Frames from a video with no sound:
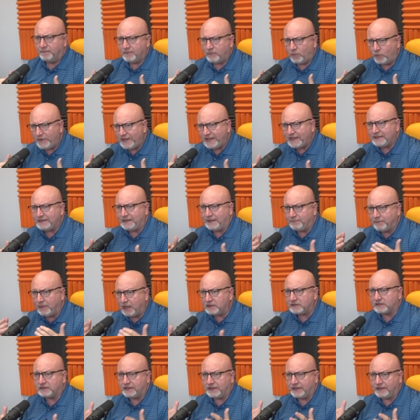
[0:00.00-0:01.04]
weekly,
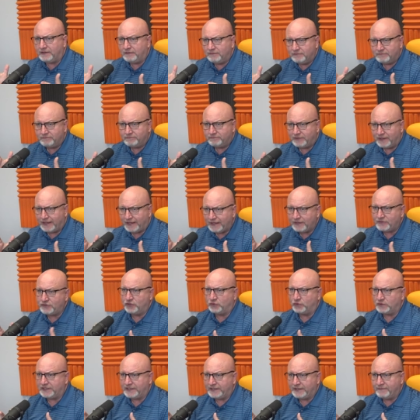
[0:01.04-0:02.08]
monthly,
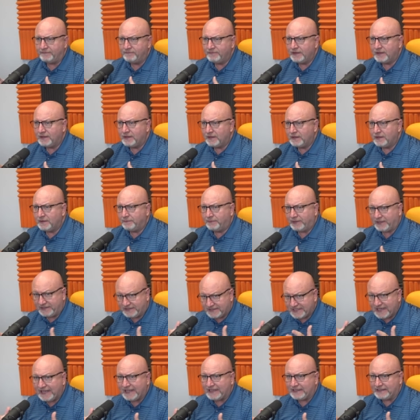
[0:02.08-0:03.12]
annually, but
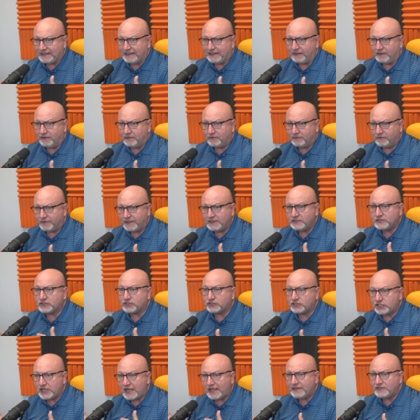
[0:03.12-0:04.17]
daily. Things are
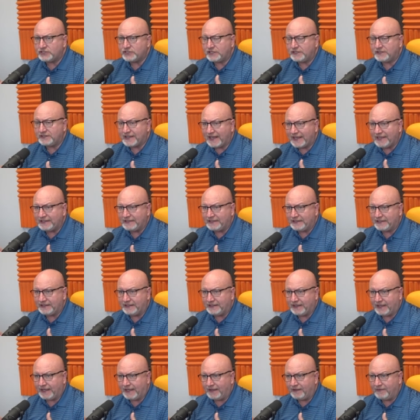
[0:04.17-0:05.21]
changing daily
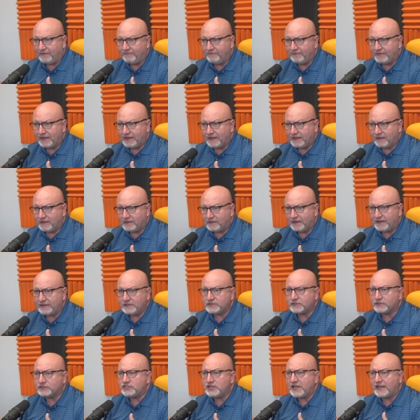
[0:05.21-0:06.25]
today.
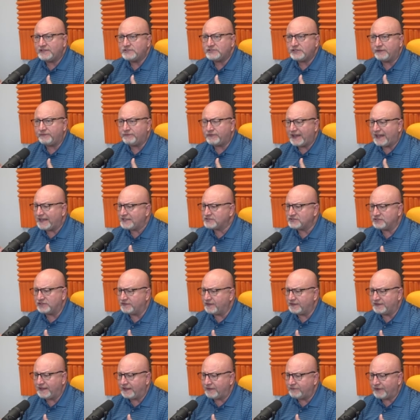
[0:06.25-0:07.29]
Things are changing faster
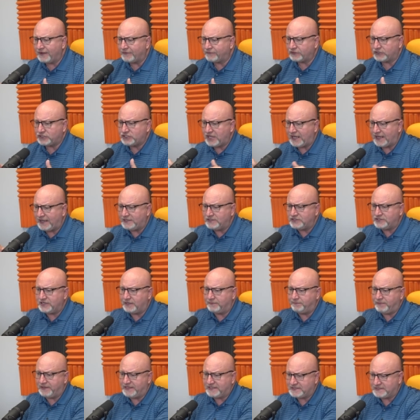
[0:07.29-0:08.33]
than they've ever changed
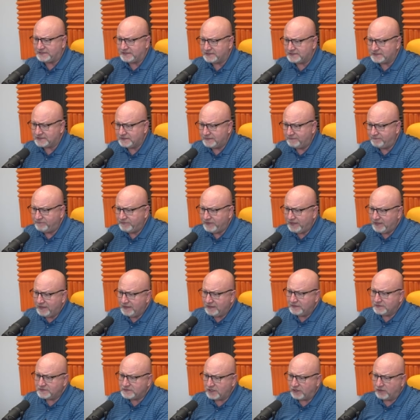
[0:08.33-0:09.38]
in business.
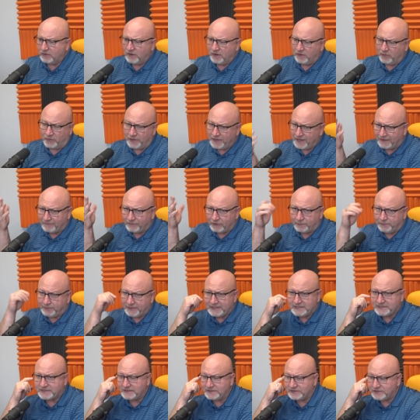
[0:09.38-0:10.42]
So, whatever
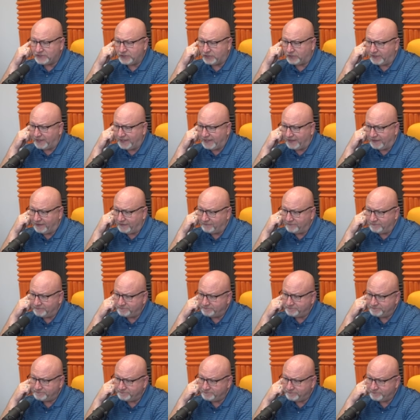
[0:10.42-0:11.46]
business you're in,
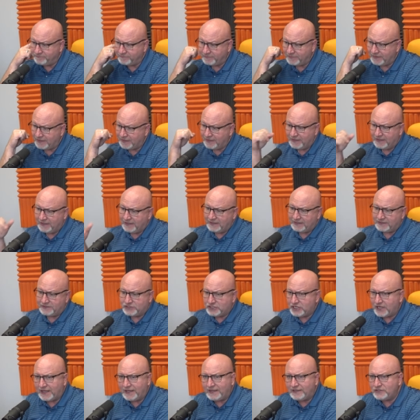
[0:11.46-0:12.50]

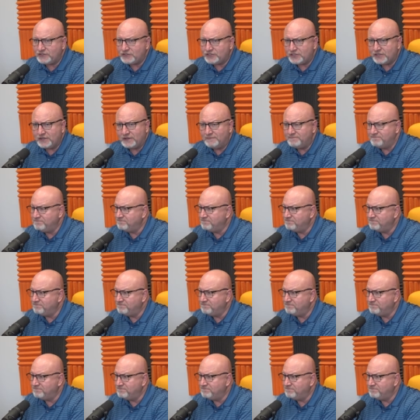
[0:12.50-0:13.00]
change